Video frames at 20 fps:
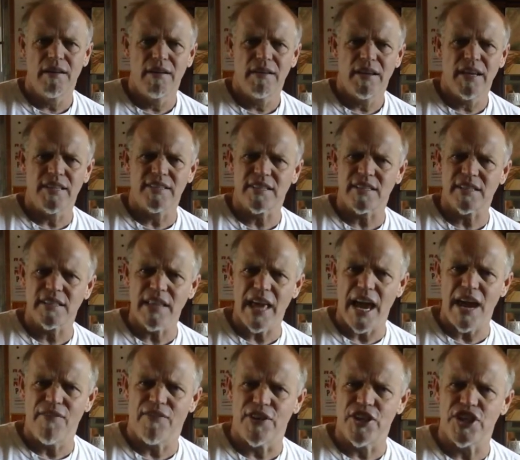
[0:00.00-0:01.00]
It's
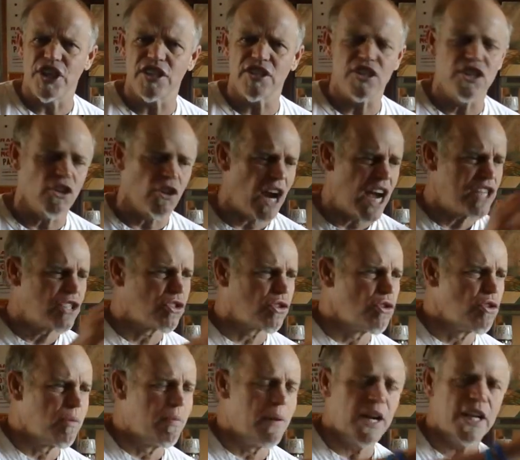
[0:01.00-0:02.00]
slavery. Jesus Christ
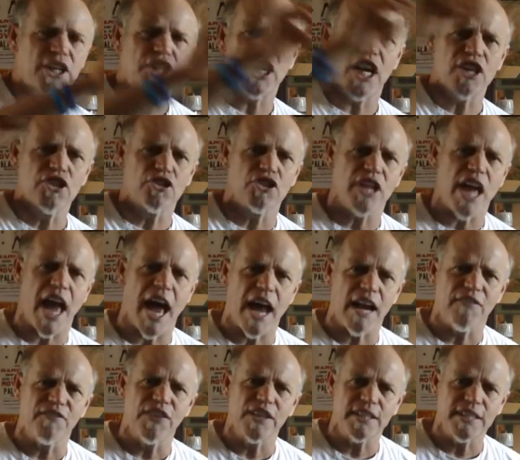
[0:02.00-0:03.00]
threw the money changers out
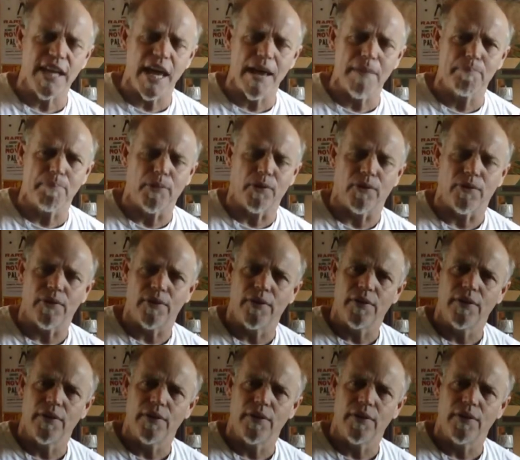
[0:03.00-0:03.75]
of the temple.